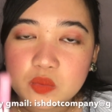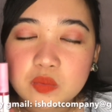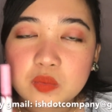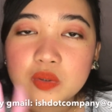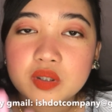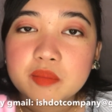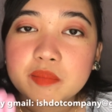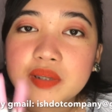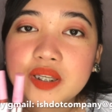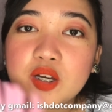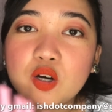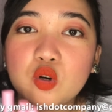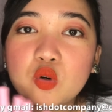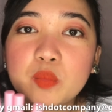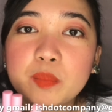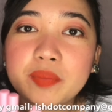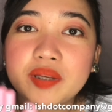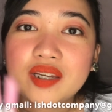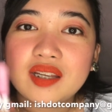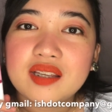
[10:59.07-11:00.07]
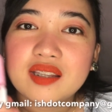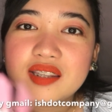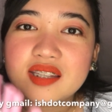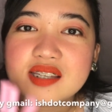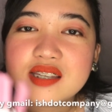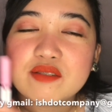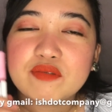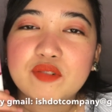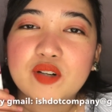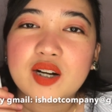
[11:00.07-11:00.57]
We will be opening
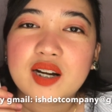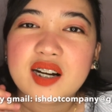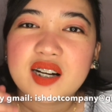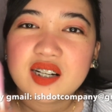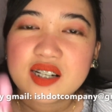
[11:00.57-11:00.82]
this for a